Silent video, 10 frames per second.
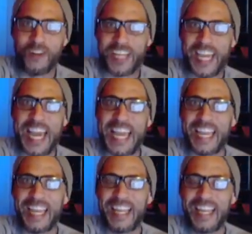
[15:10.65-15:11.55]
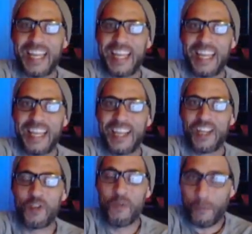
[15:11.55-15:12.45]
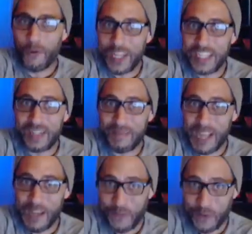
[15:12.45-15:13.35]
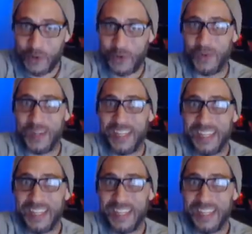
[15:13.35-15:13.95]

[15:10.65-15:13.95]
okay? To poison my food.